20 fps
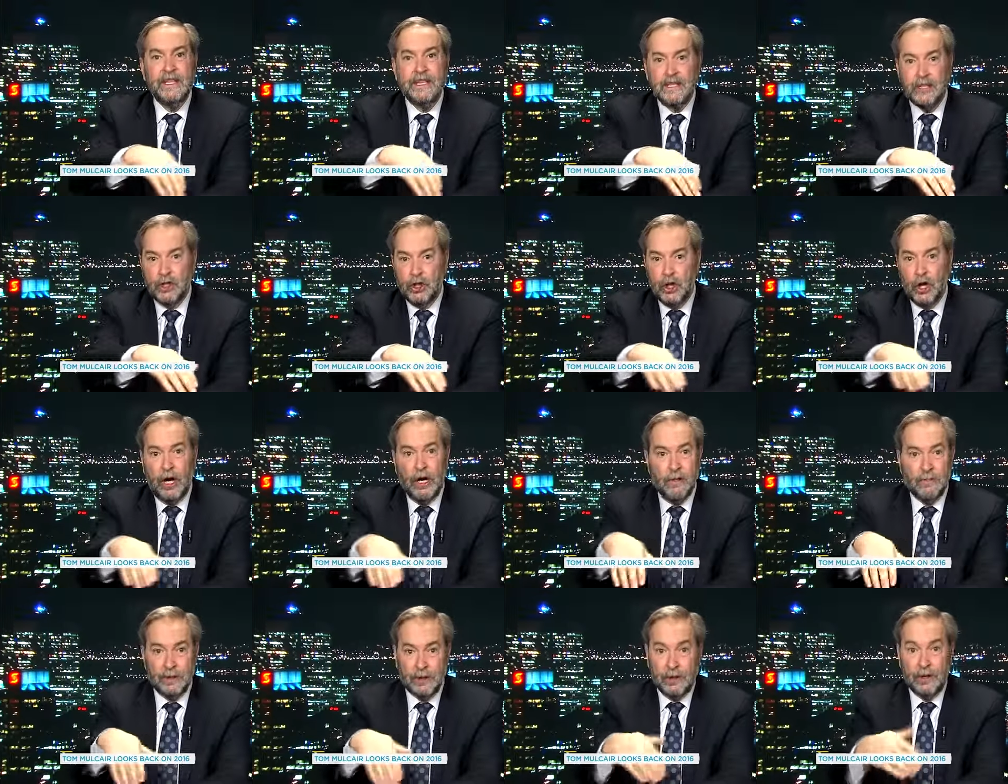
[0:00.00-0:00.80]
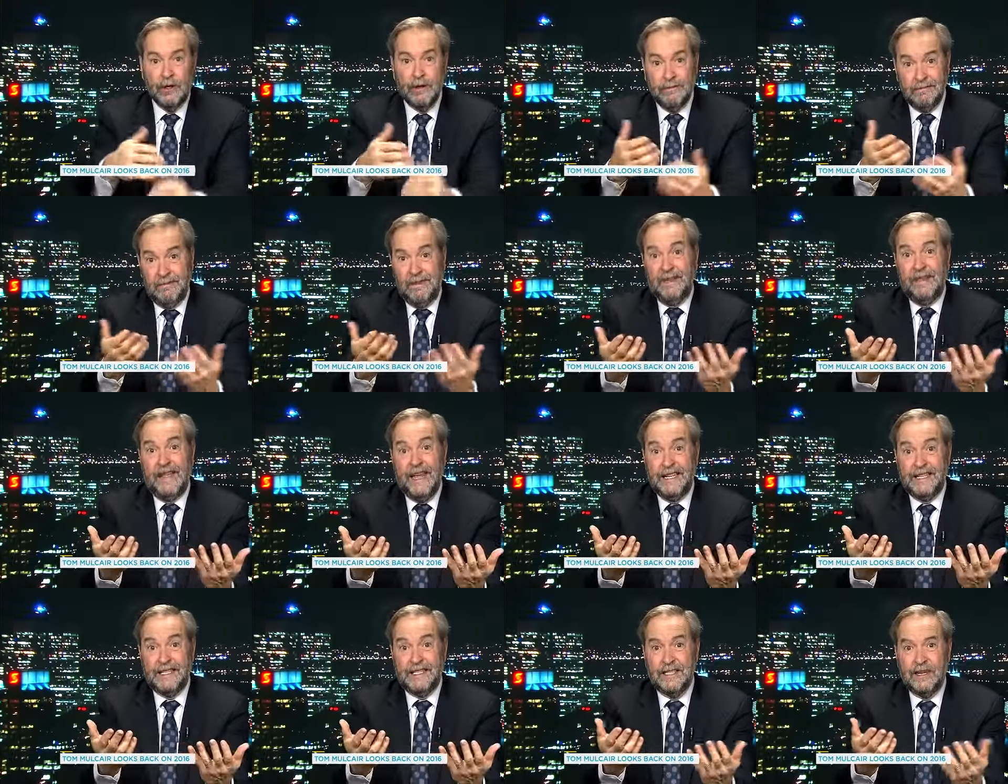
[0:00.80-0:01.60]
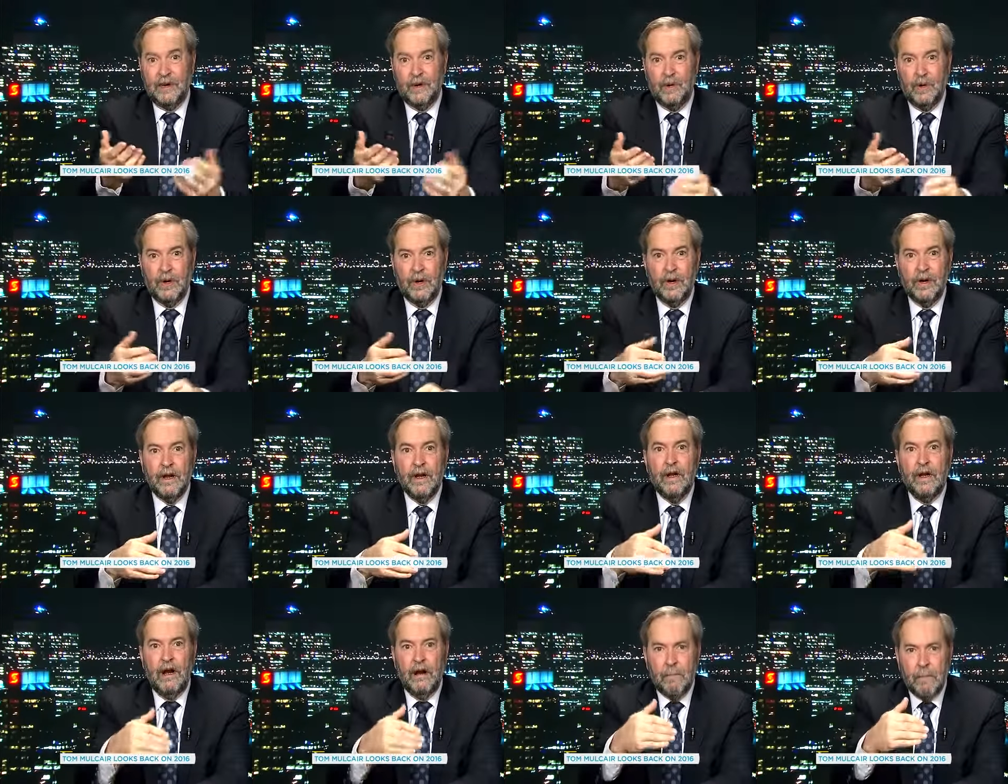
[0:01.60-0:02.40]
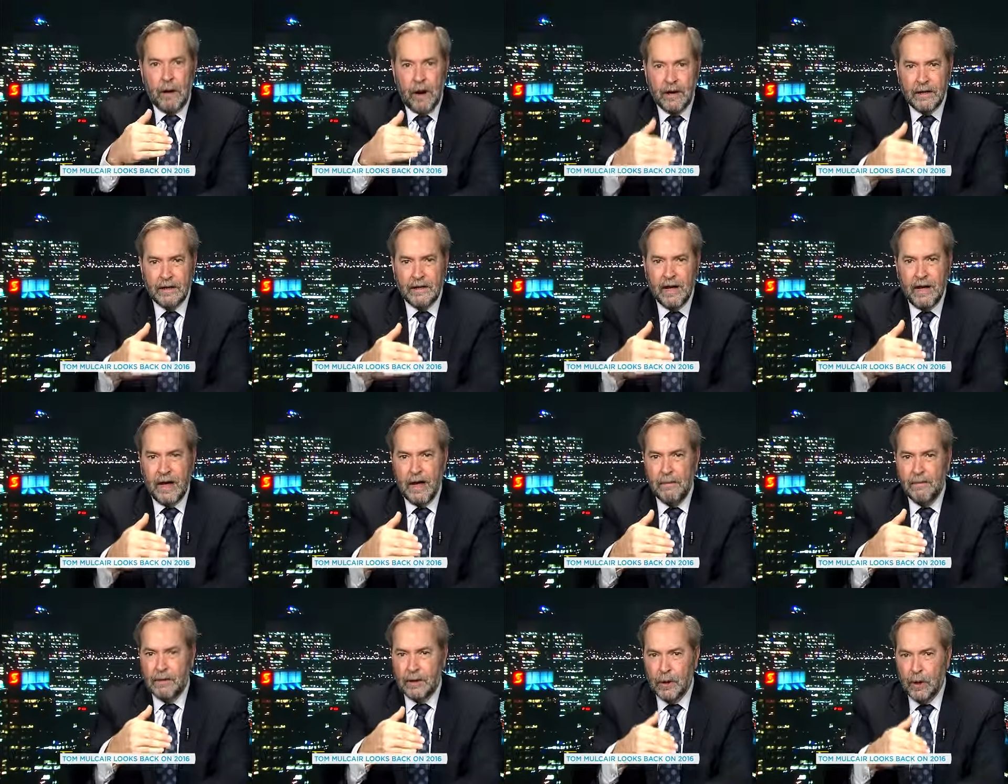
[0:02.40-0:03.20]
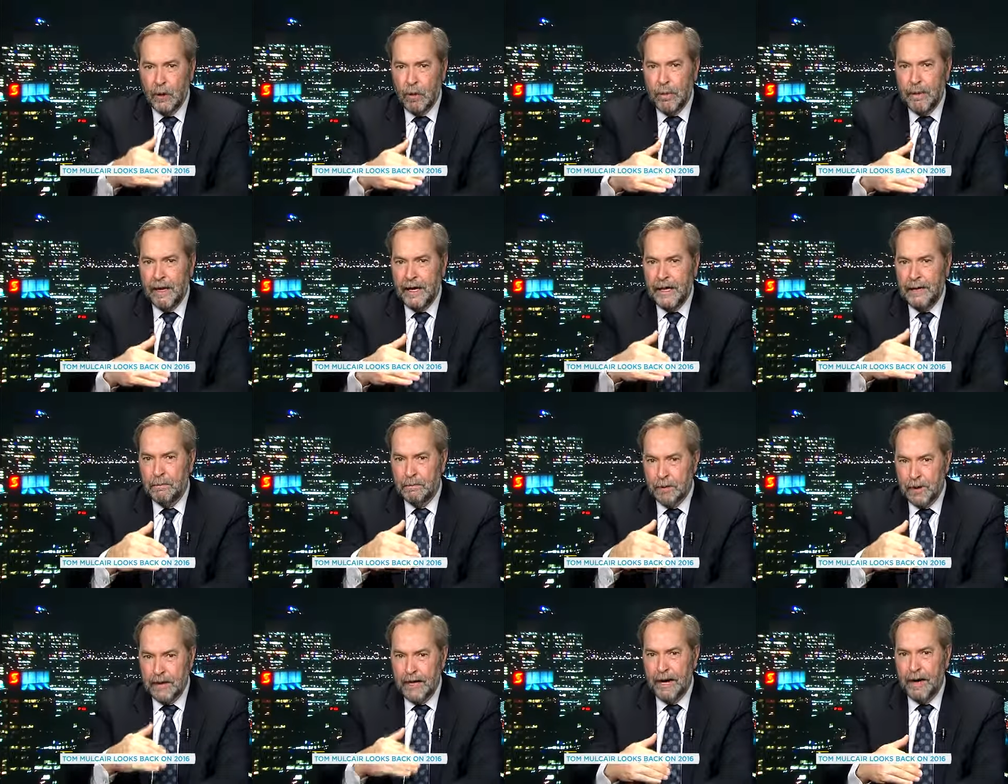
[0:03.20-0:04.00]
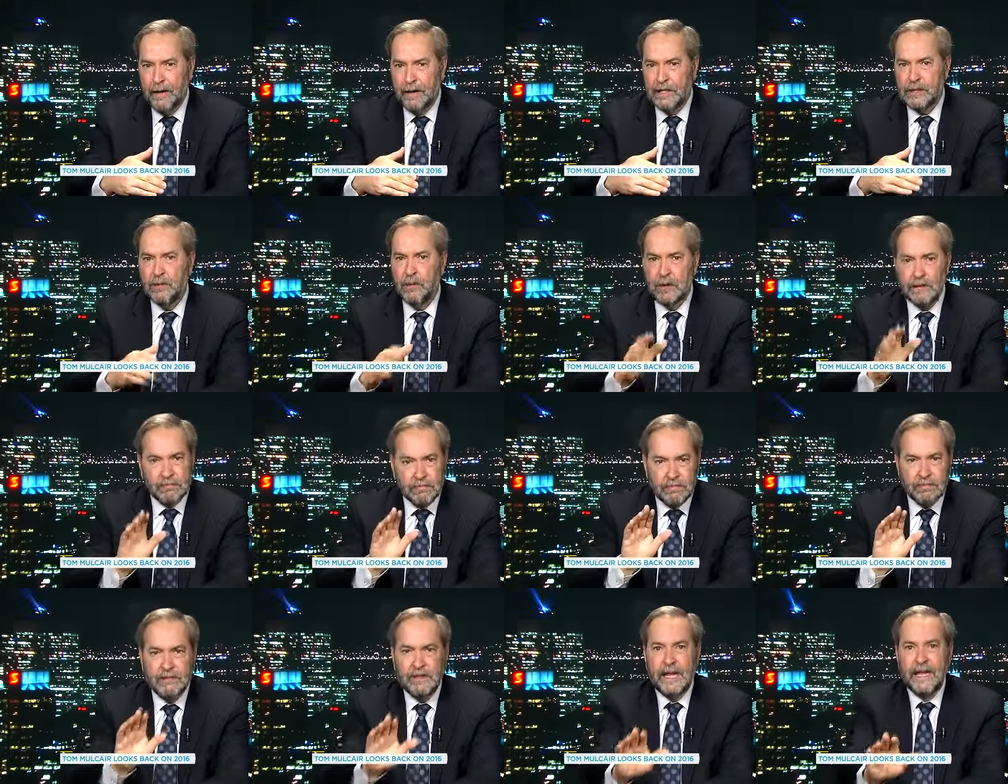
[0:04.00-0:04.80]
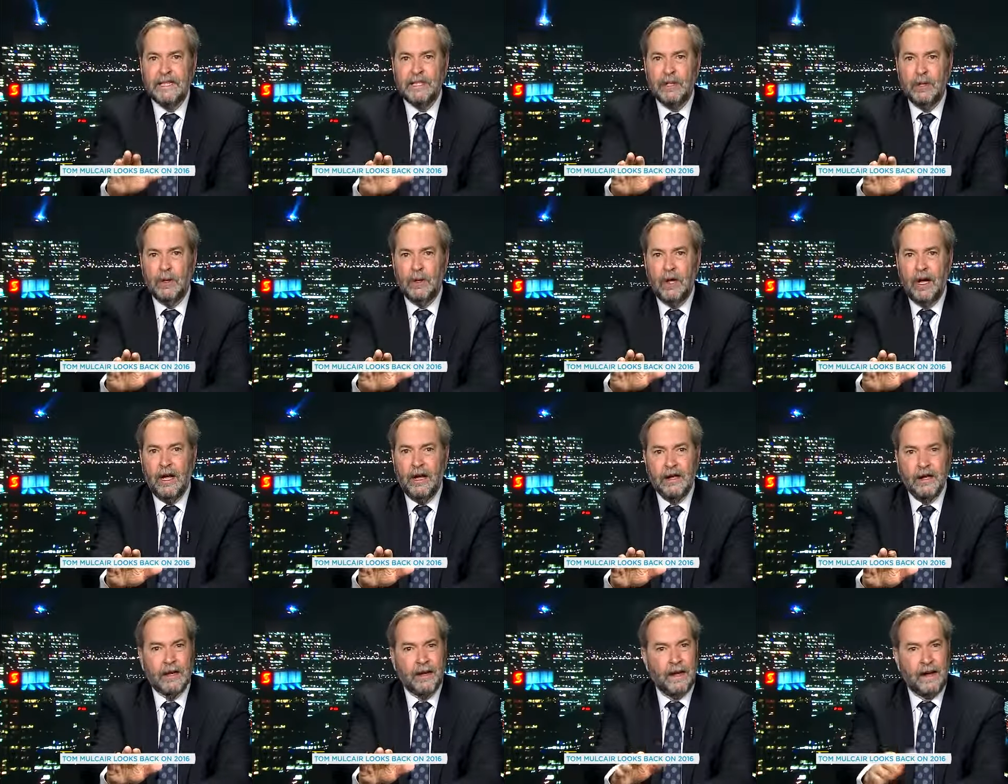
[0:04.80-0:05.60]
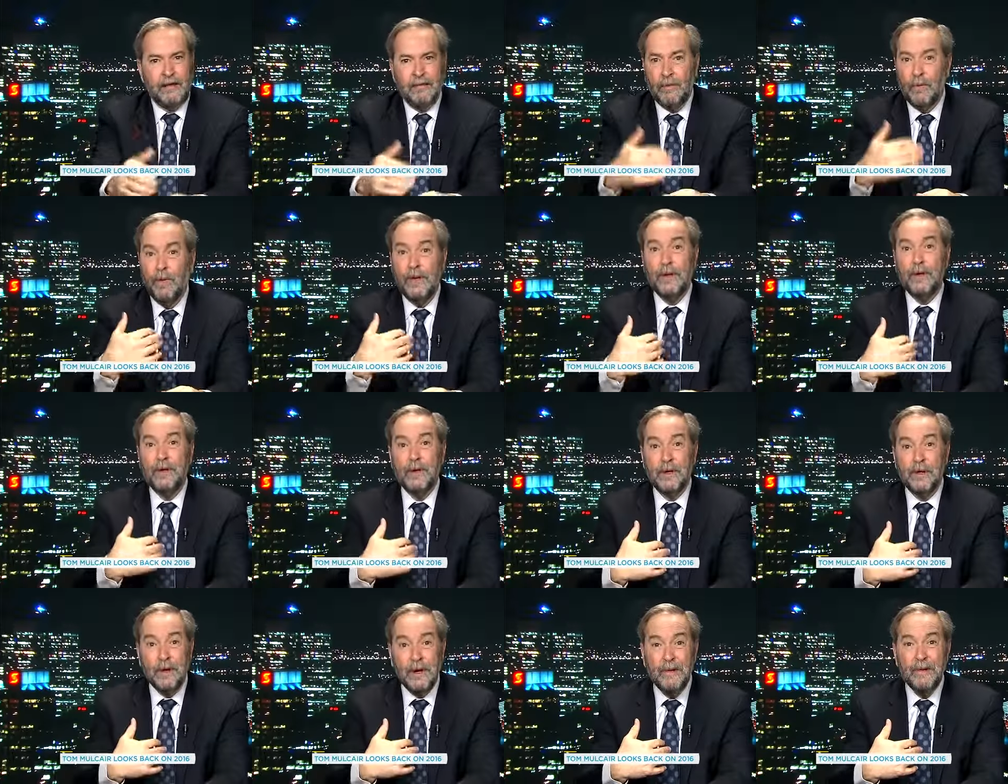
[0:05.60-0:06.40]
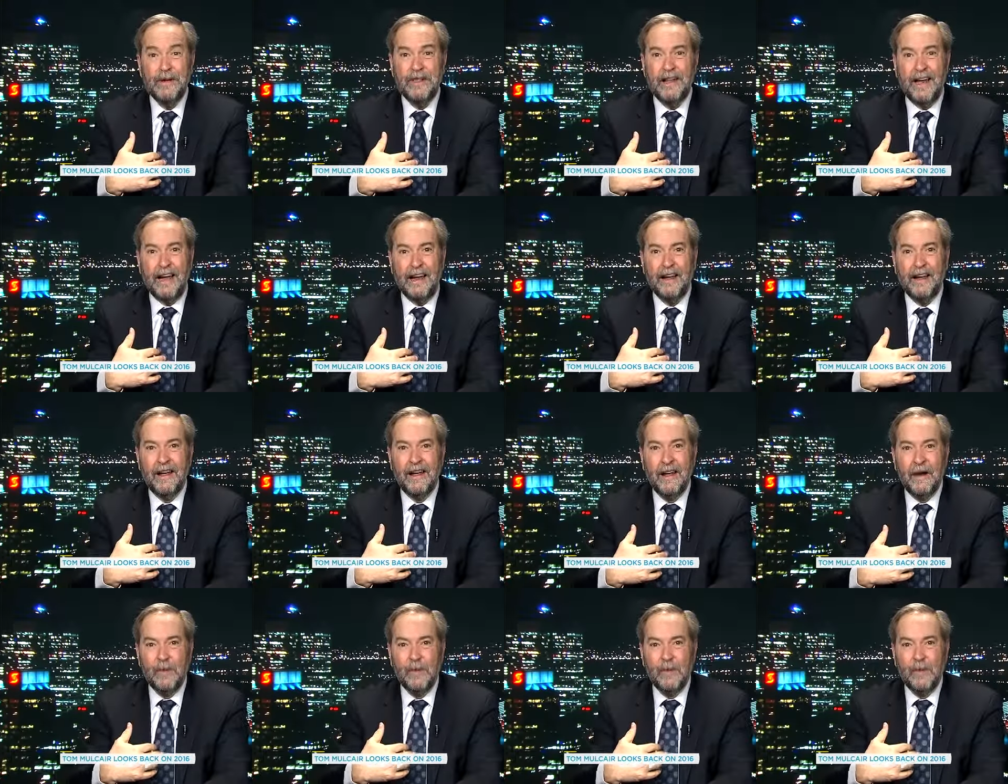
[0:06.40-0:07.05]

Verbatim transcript: This job churn, that's their word, part time, low paid, precarious work, that's your lot in life. We don't agree with that.